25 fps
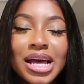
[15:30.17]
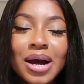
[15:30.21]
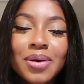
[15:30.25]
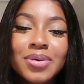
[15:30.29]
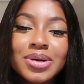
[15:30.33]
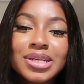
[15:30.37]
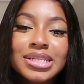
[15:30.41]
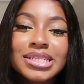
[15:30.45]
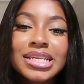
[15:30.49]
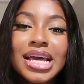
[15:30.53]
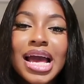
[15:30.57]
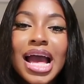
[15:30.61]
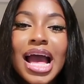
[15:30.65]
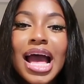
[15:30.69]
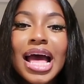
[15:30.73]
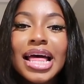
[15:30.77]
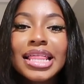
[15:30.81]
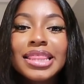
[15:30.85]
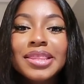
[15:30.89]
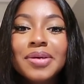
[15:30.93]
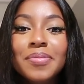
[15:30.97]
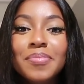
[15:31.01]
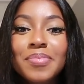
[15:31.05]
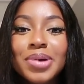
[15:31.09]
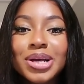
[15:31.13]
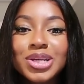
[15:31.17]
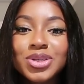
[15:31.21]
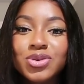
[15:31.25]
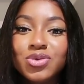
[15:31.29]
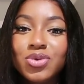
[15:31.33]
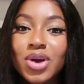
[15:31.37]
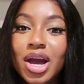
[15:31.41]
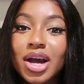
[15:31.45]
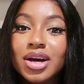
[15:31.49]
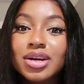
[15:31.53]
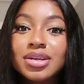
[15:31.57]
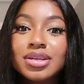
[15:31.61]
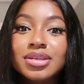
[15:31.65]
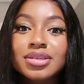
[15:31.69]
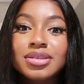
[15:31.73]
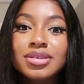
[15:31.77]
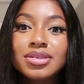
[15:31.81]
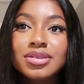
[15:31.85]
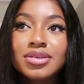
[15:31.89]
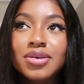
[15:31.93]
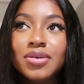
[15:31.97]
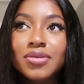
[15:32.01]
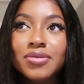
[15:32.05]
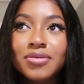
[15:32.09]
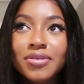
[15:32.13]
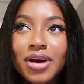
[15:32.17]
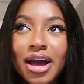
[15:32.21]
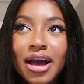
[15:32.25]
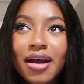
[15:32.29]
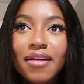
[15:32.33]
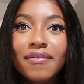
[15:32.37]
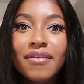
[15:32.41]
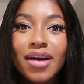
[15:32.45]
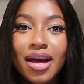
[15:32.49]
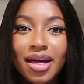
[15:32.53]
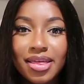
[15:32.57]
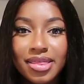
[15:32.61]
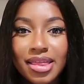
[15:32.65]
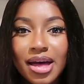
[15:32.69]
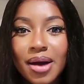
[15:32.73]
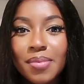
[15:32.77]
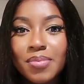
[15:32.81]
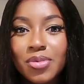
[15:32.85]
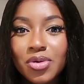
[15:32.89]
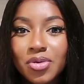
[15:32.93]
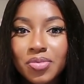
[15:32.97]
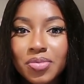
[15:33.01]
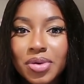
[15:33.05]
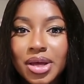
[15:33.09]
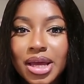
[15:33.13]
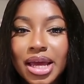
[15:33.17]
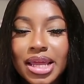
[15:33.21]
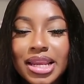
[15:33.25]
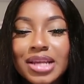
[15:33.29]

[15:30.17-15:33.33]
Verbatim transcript: That was the best way I could survive at that moment,